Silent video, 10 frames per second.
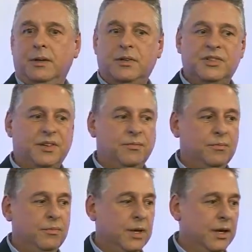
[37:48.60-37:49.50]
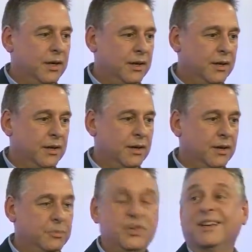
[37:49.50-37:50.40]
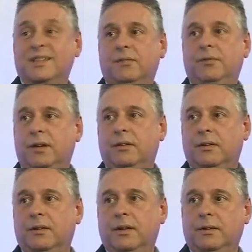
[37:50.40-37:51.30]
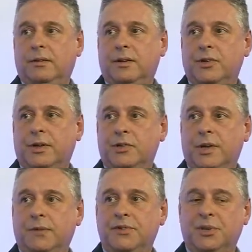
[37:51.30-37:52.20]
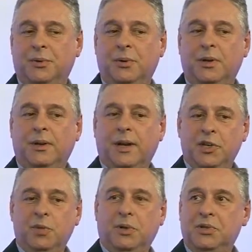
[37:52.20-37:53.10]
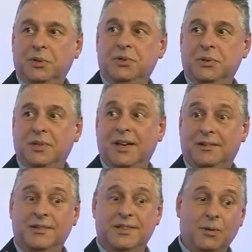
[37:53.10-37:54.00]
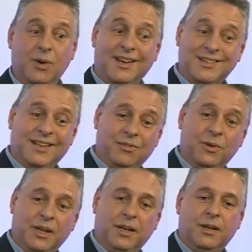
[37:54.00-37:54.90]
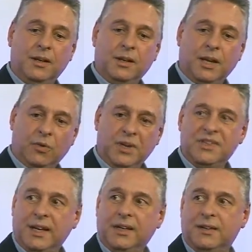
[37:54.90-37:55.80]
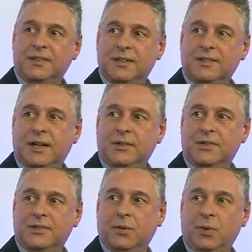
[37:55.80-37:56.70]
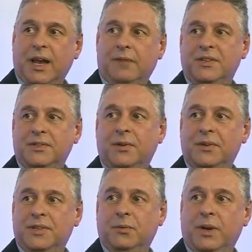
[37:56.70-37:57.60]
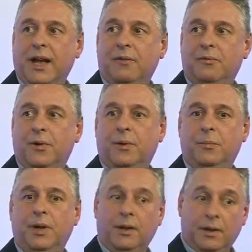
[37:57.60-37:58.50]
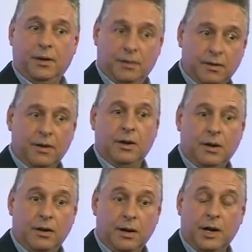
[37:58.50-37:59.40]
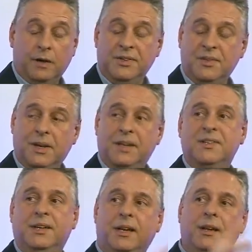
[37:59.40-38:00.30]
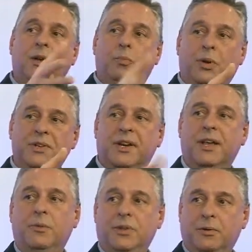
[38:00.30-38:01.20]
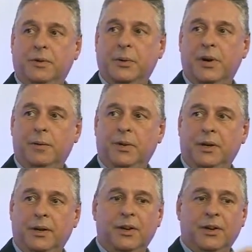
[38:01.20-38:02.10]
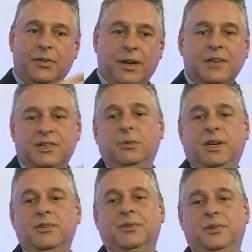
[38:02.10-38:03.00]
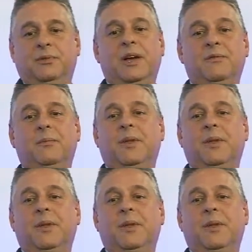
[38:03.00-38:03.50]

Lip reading: some objective that they're trying to drive to, and you put two and two together and say, well, actually, if we take this intelligence that we have, this knowledge that we have from our higher visibility, put it together with your requirement, then actually we can sort of derive from